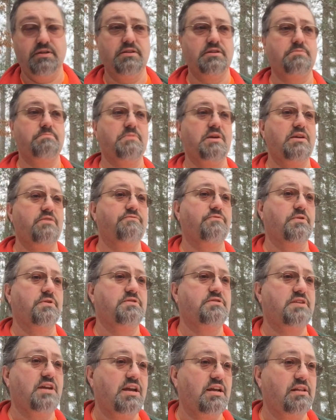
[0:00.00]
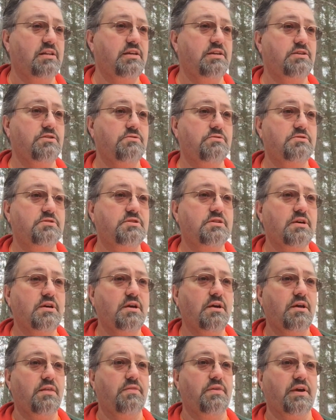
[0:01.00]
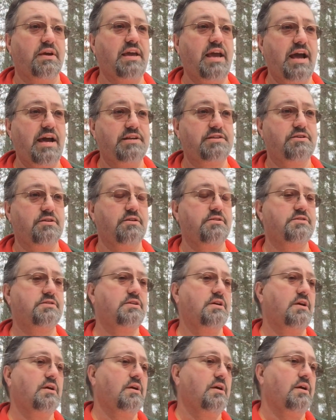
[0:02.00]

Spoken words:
It's made for daily use. The casters